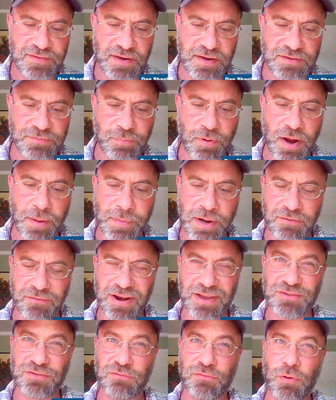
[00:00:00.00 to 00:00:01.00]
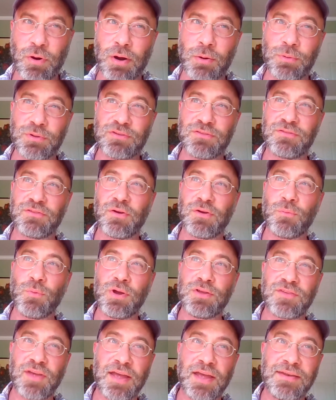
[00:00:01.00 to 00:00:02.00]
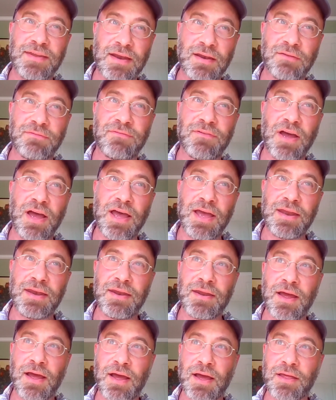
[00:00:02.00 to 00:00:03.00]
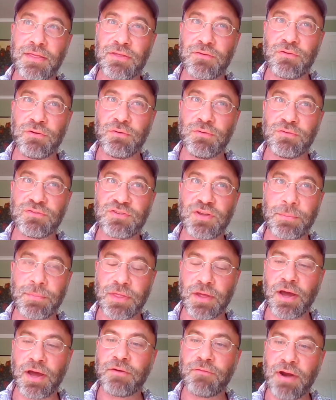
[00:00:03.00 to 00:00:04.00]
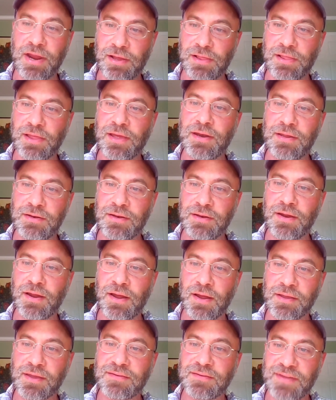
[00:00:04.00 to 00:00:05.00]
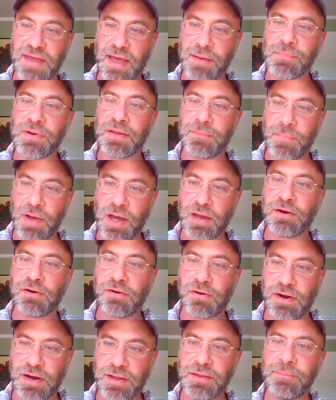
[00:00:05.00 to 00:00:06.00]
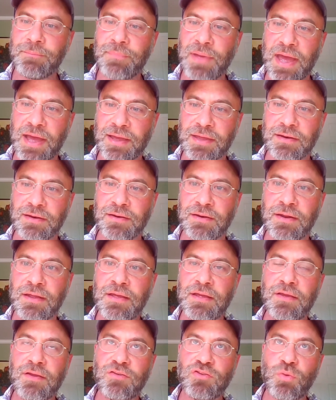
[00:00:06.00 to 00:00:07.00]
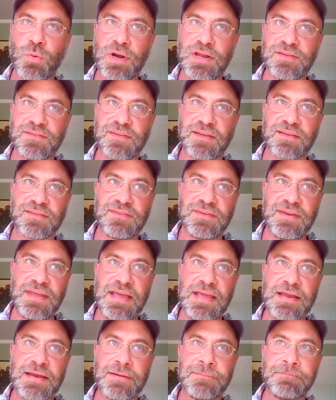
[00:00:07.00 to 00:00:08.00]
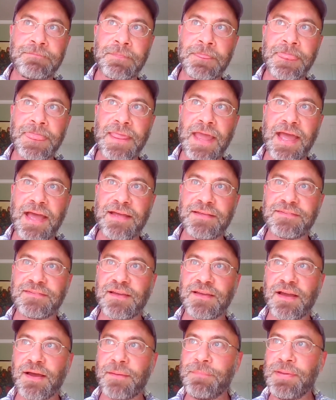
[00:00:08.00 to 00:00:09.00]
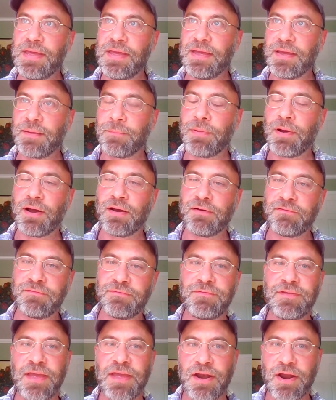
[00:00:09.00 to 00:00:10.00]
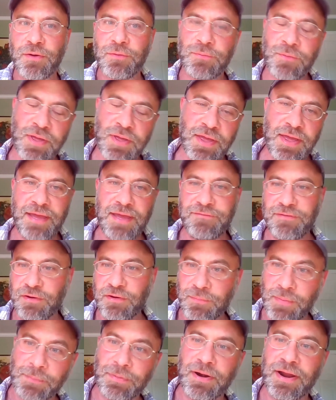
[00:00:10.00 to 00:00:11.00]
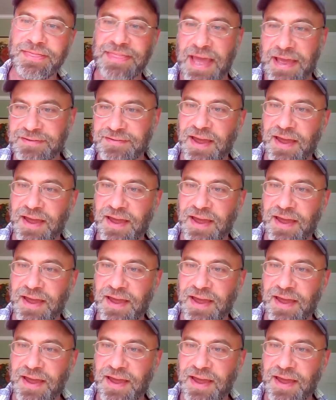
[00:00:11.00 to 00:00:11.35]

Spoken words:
city's primary reservoir was identified through some of the unregulated contaminant monitoring back in 2016. As being above, if you remember at